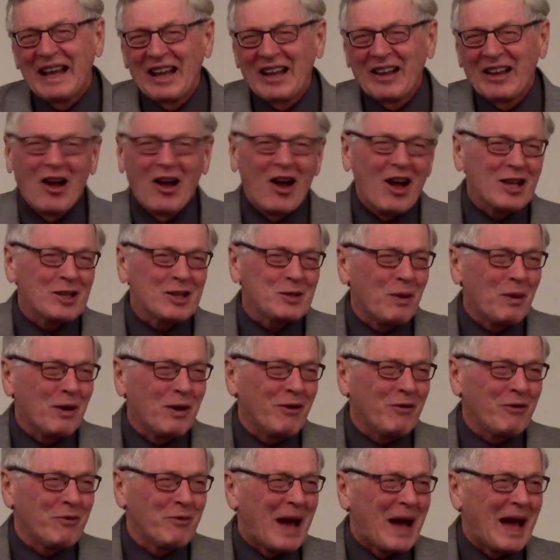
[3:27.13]
Gospel
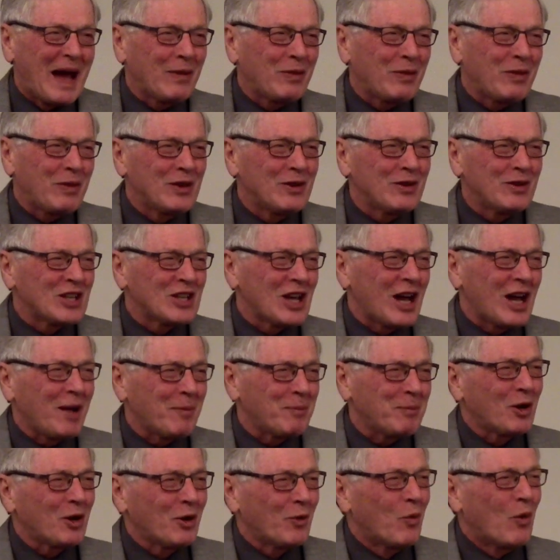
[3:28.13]
of Matthew,
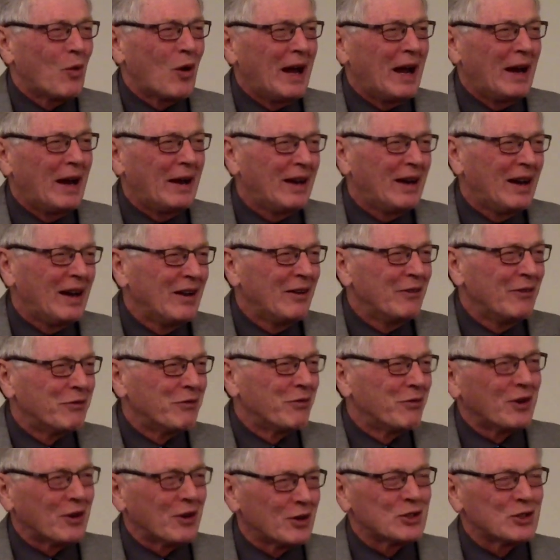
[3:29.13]
chapter 1,
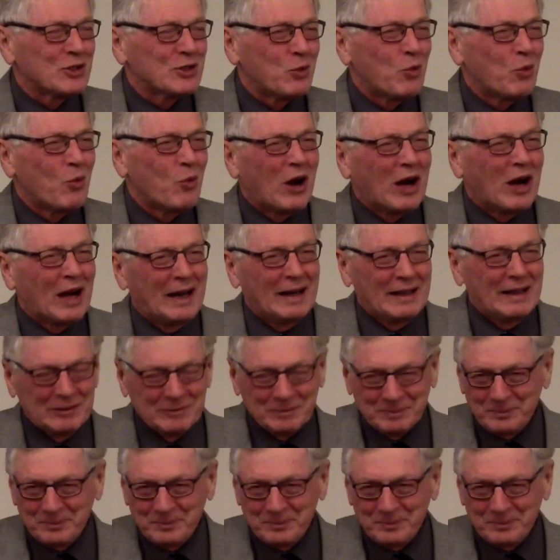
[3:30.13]
verse 1.